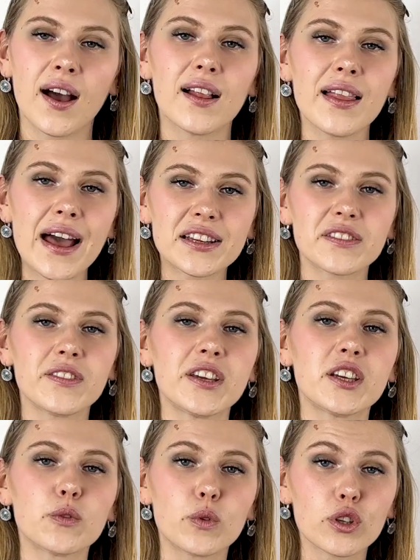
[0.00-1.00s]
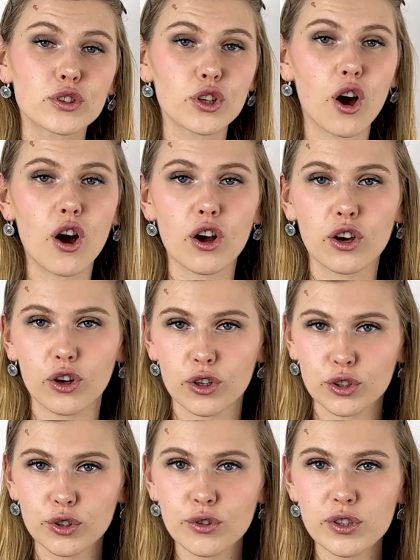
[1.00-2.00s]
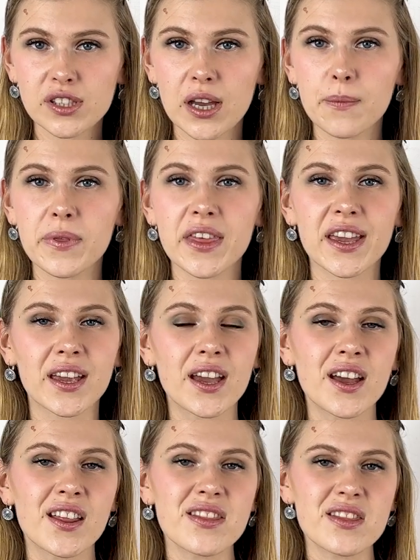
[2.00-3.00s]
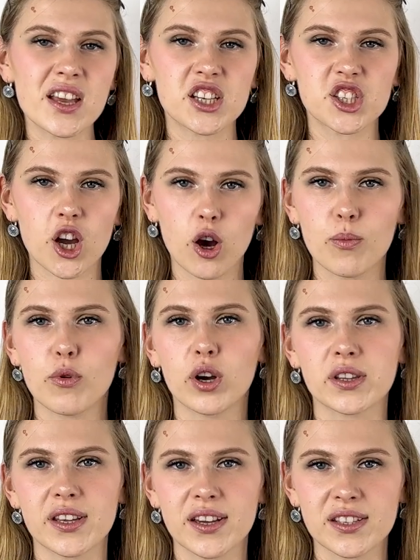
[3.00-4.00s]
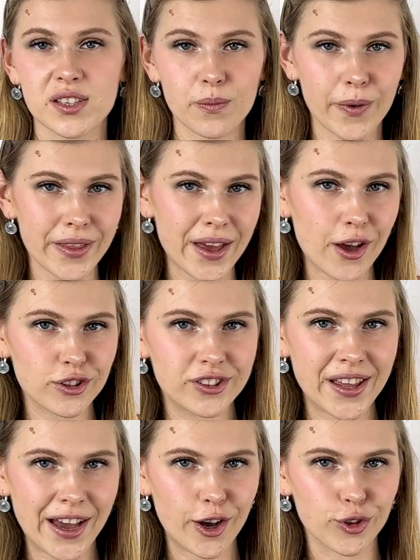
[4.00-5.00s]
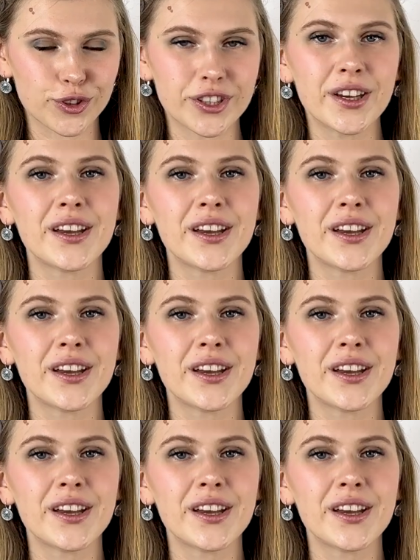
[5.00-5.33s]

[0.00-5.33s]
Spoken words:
a Latvian will talk or do something nešauboties, without doubt,